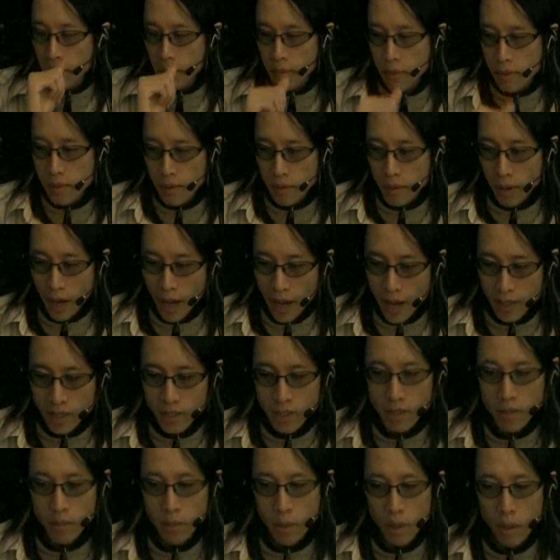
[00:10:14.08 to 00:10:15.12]
you you
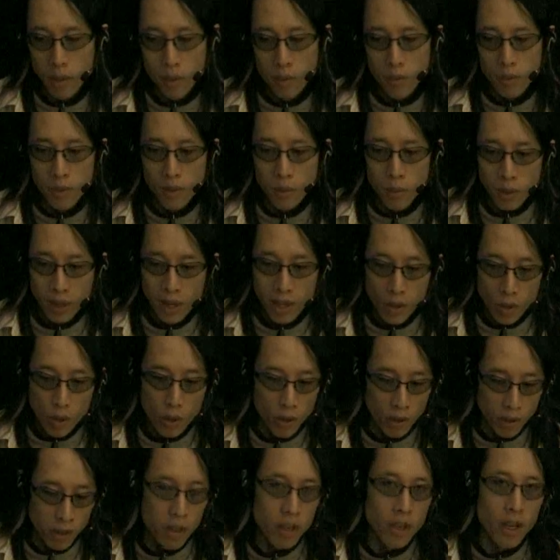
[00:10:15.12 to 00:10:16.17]
ask them, you know, they
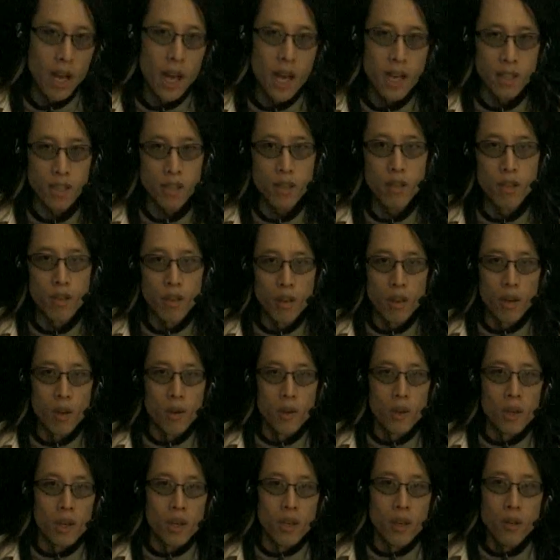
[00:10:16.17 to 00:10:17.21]
or they'll ask you, you
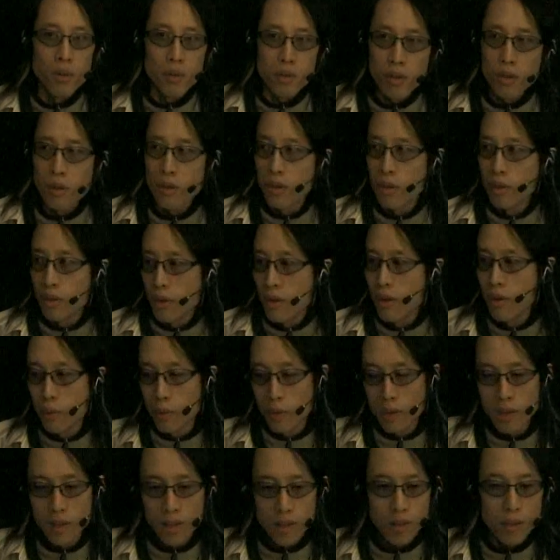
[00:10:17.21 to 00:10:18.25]
know, uh, oh, so you, you
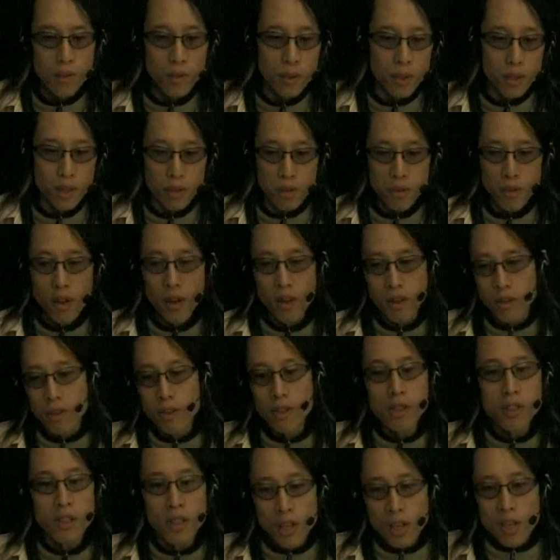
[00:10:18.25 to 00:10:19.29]
know, what do you do when you draw?
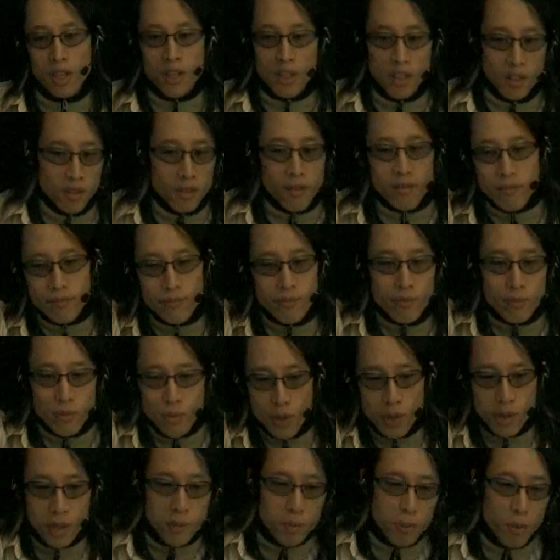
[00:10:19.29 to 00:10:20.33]
You just
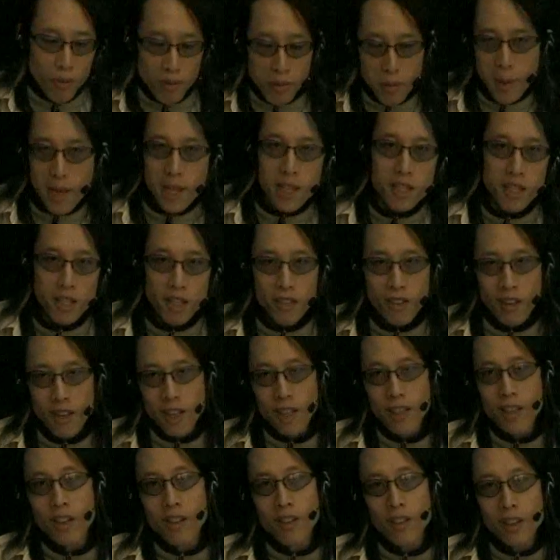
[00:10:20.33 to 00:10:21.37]
you just move the pencil
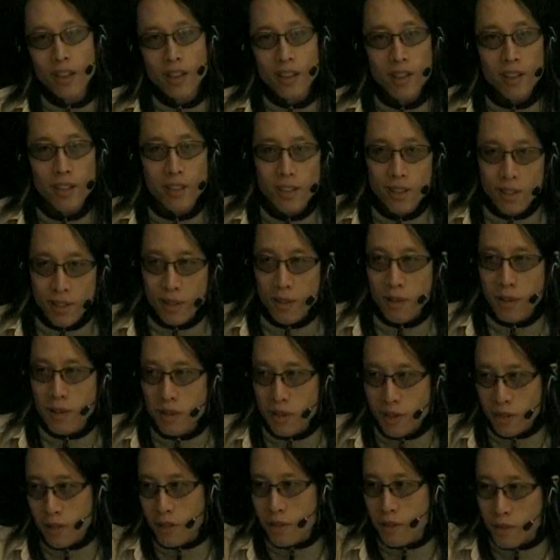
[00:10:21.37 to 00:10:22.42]
around, you know, they you,
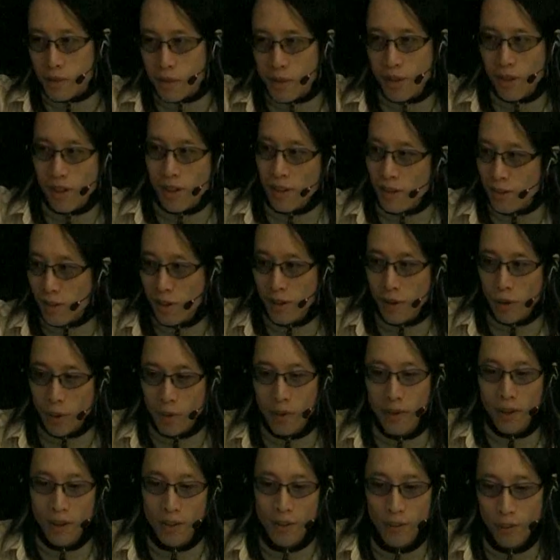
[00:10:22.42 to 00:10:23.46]
you just you
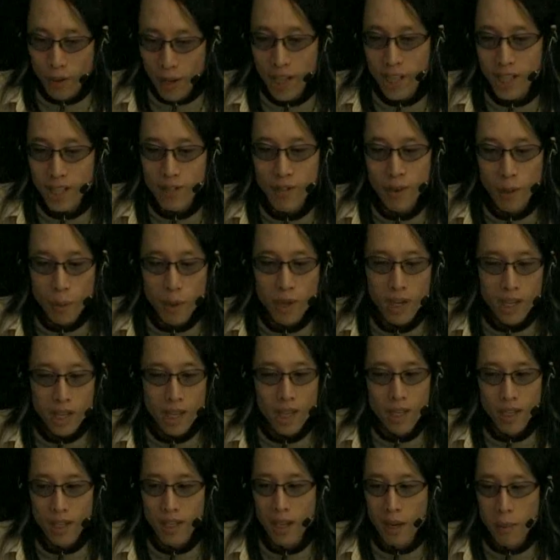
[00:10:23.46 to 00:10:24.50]
know, I, if I guess if I want to
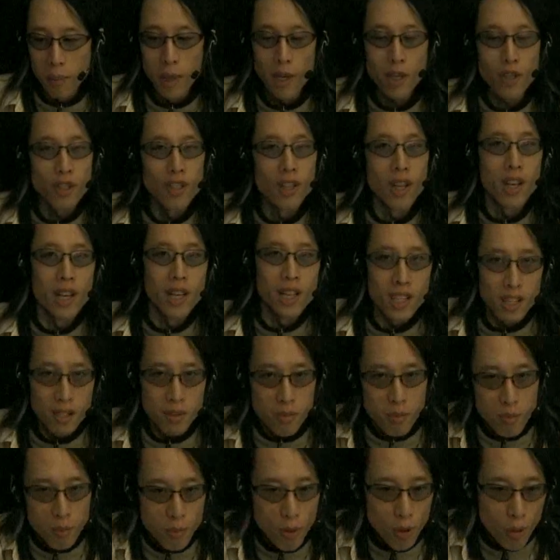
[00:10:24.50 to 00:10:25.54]
get get a picture done, I
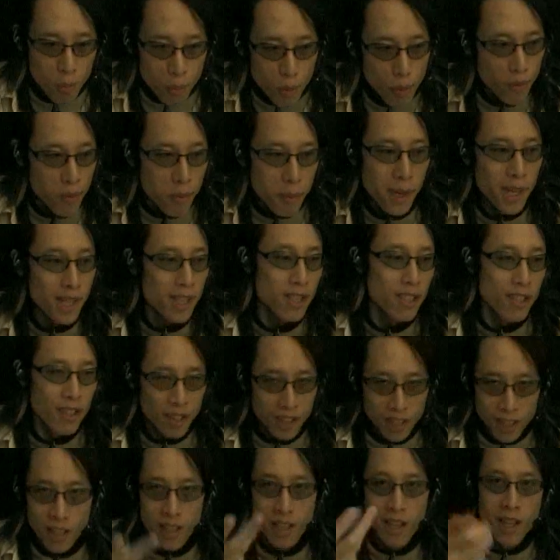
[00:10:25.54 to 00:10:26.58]
just you know move the
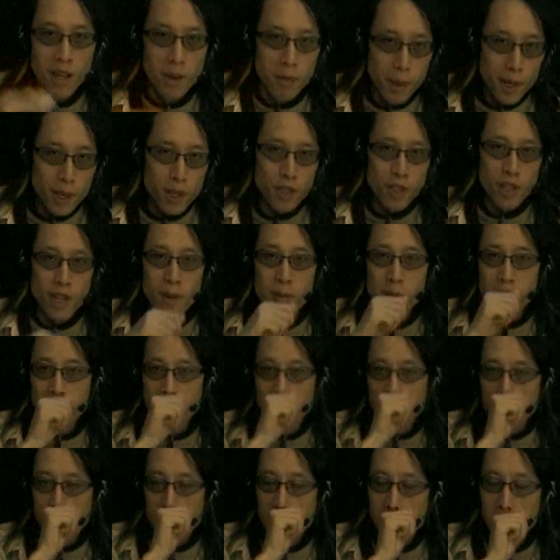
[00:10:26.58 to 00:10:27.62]
pencil and, and, a picture
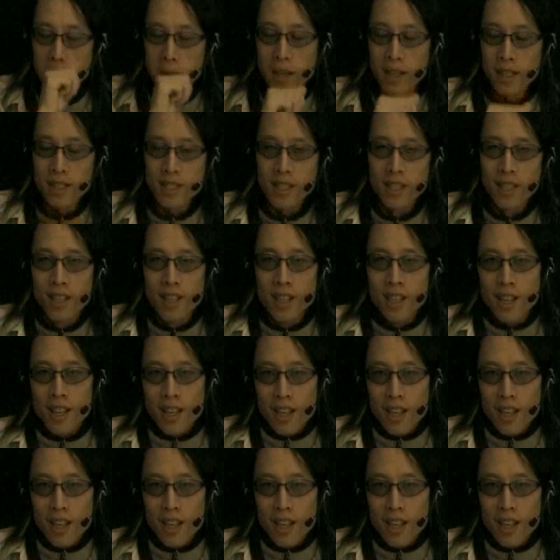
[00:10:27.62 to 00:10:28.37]
comes out, you know, and that's